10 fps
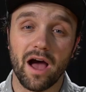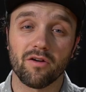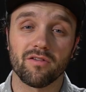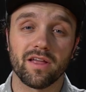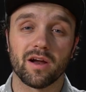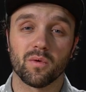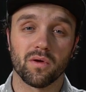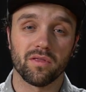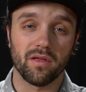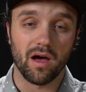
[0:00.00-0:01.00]
outer layer
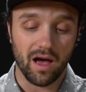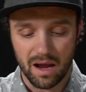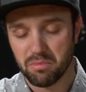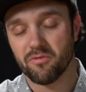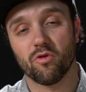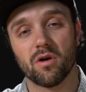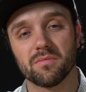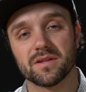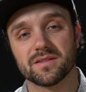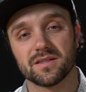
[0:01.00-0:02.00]
with a
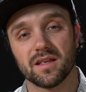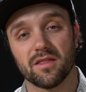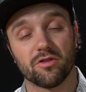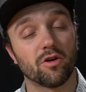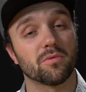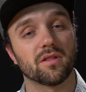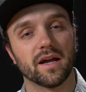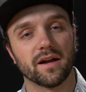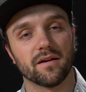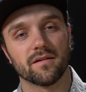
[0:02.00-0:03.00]
high-performance thermal
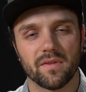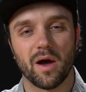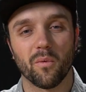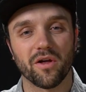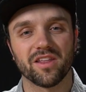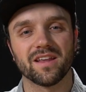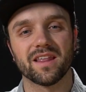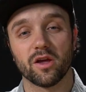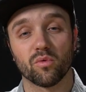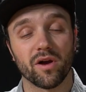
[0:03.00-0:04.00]
layer. Now, one thing
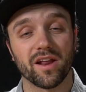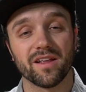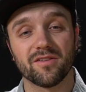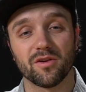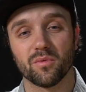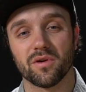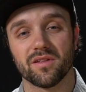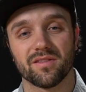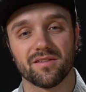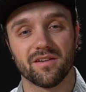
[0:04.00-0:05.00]
that you'll run into
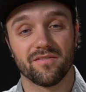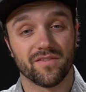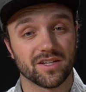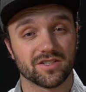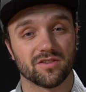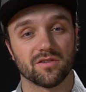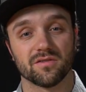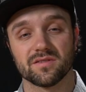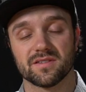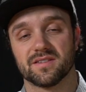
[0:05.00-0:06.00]
with
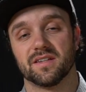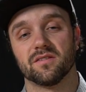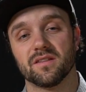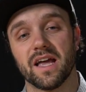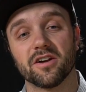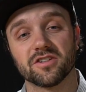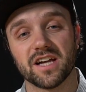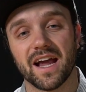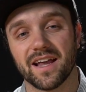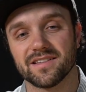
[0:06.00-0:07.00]
conventional single-layer
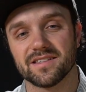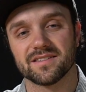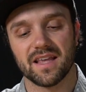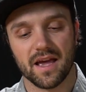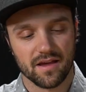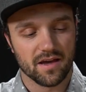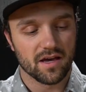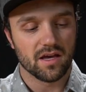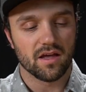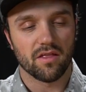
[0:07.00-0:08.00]
jackets is that
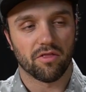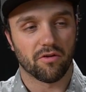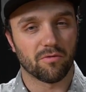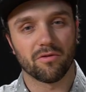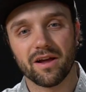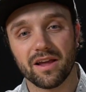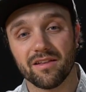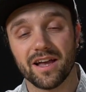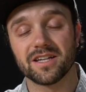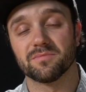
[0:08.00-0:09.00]
thermal
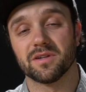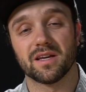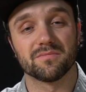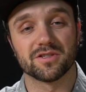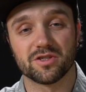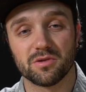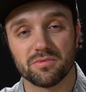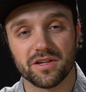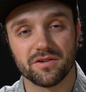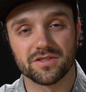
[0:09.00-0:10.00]
regulation becomes a
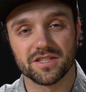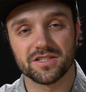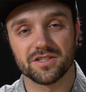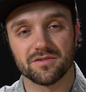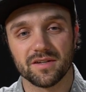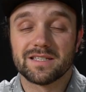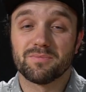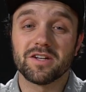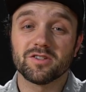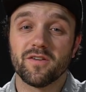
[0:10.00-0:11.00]
super huge issue,
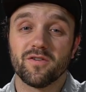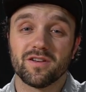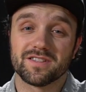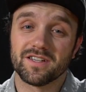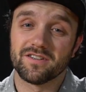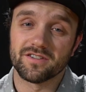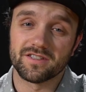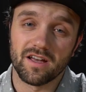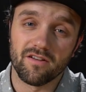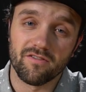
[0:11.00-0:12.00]
especially if you consider
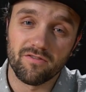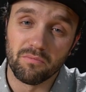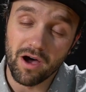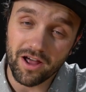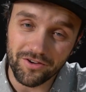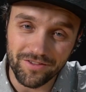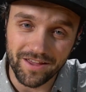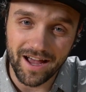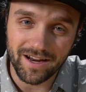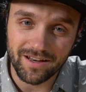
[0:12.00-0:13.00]
yourself
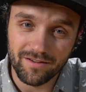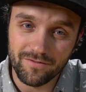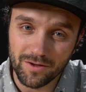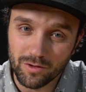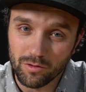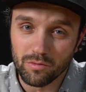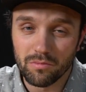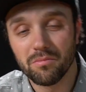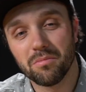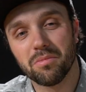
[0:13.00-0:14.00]
moderately active, you
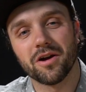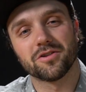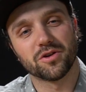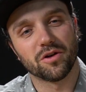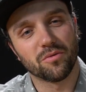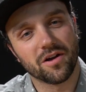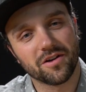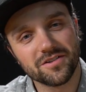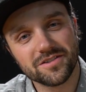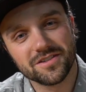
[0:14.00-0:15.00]
park trail
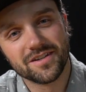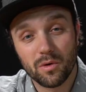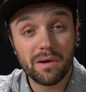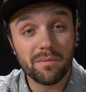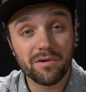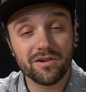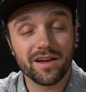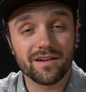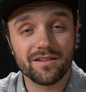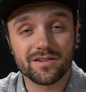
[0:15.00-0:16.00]
walkers, or maybe you're
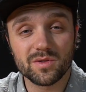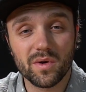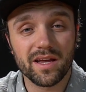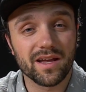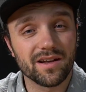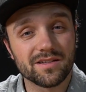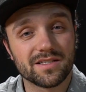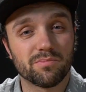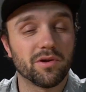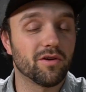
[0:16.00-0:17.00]
getting a little sweaty and
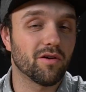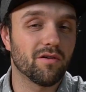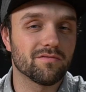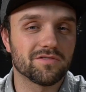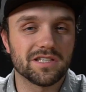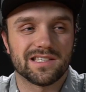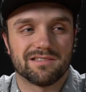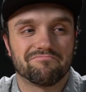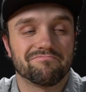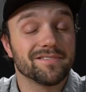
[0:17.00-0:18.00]
unzipping your coat
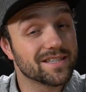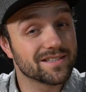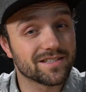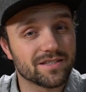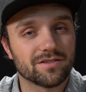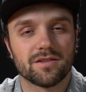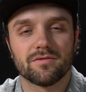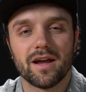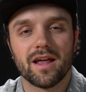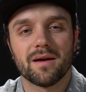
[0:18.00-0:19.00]
just isn't the
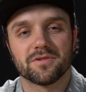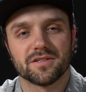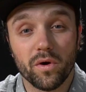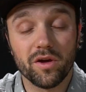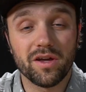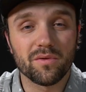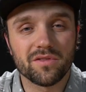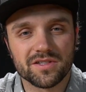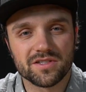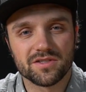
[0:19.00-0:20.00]
right option. What you get with
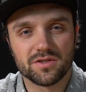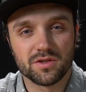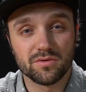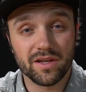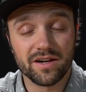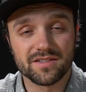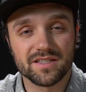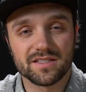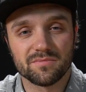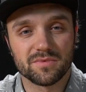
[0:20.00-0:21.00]
this 2-layer
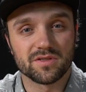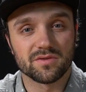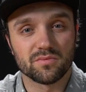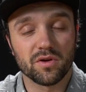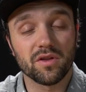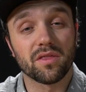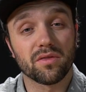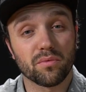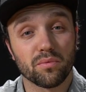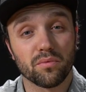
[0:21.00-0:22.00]
system is really
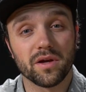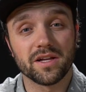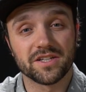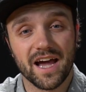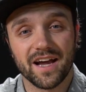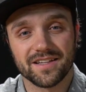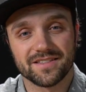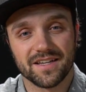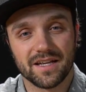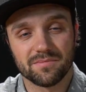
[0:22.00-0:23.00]
3 jacket
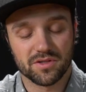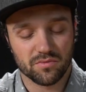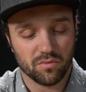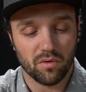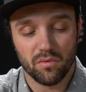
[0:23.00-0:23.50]
setups.